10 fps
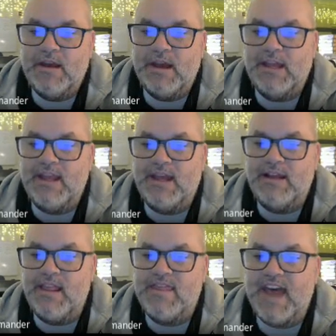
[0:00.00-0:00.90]
And
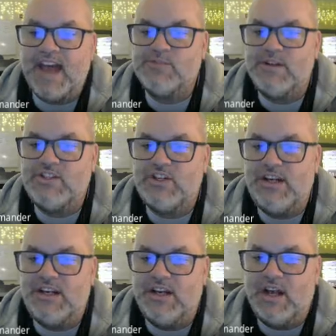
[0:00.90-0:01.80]
then that's what you
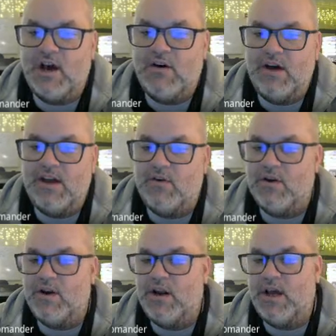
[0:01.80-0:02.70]
need to know in
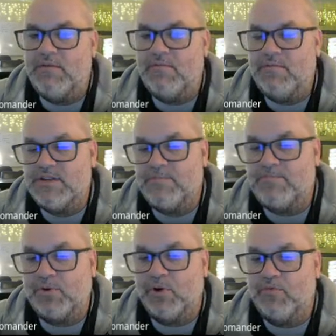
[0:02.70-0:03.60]
order to
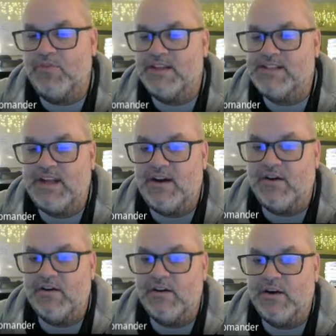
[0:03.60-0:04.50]
prove this
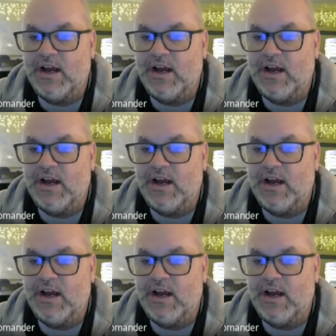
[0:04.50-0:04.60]
here,